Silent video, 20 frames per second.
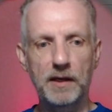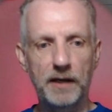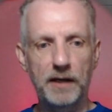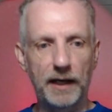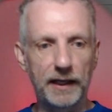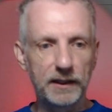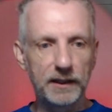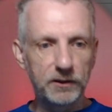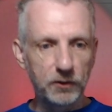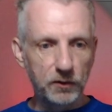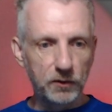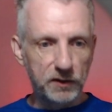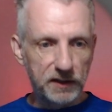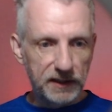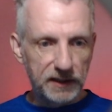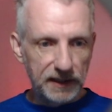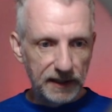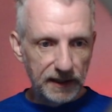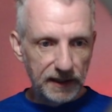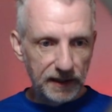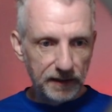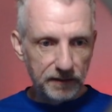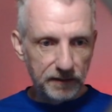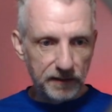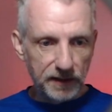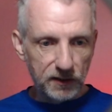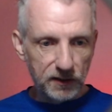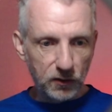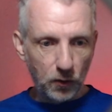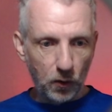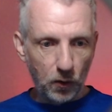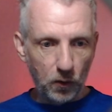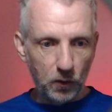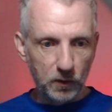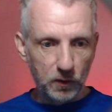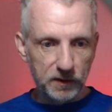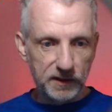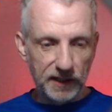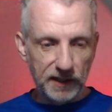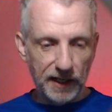And you'll see this
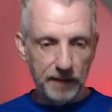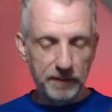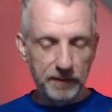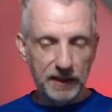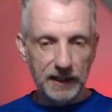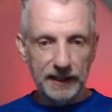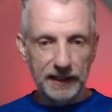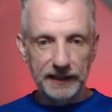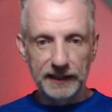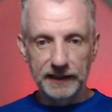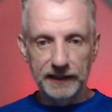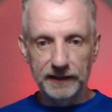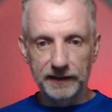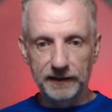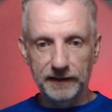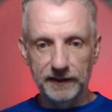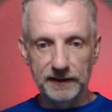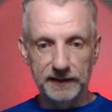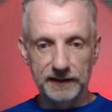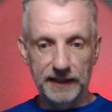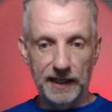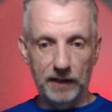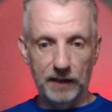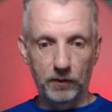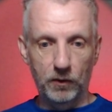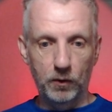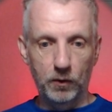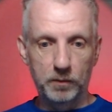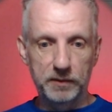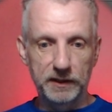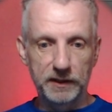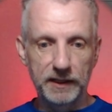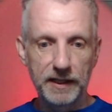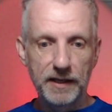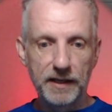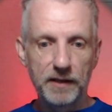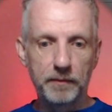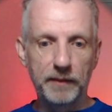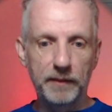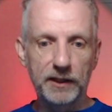whole timeline here is now open.
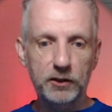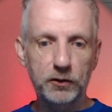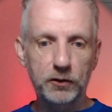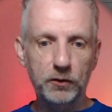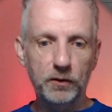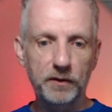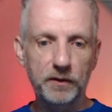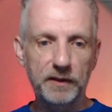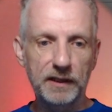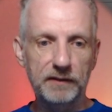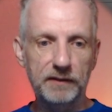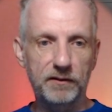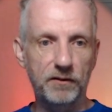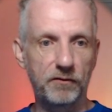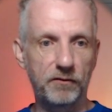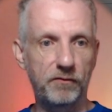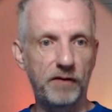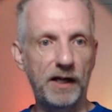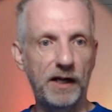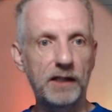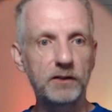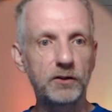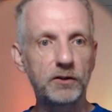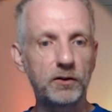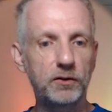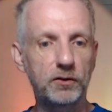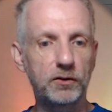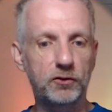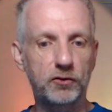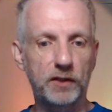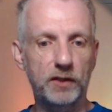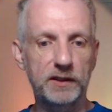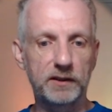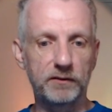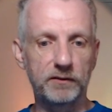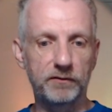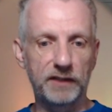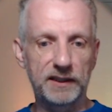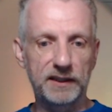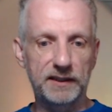Make sure that the value you're trying to
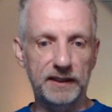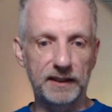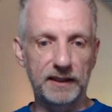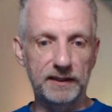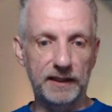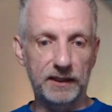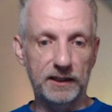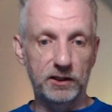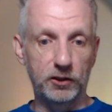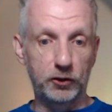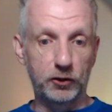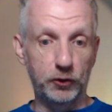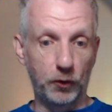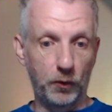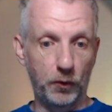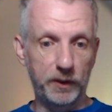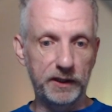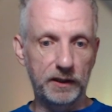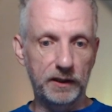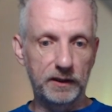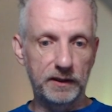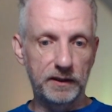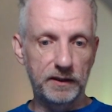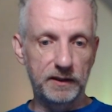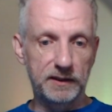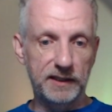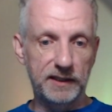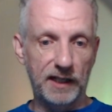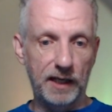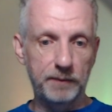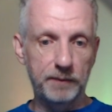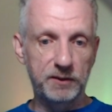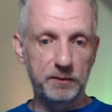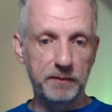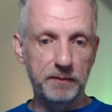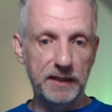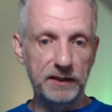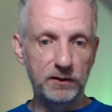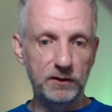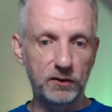investigate is actually showing under the types
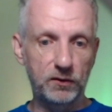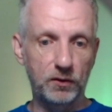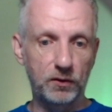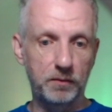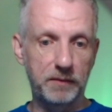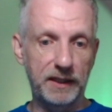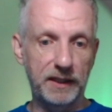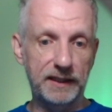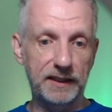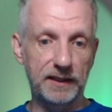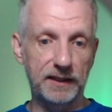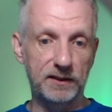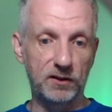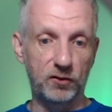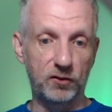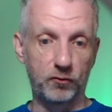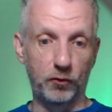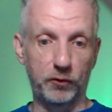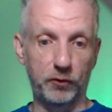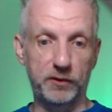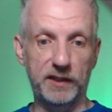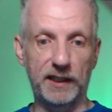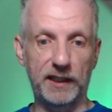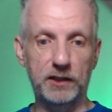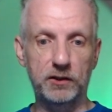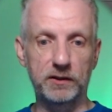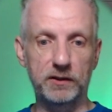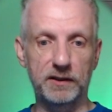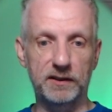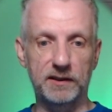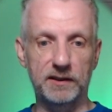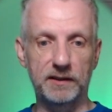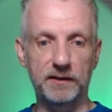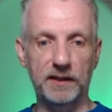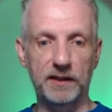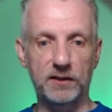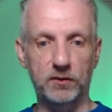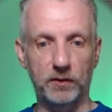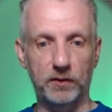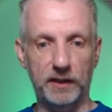menu. So in my case, it's rotation. It's in
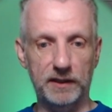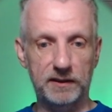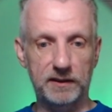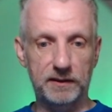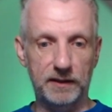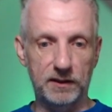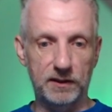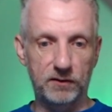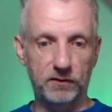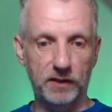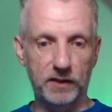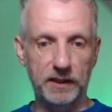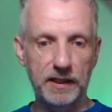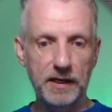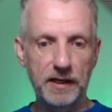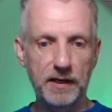there, so that's fine.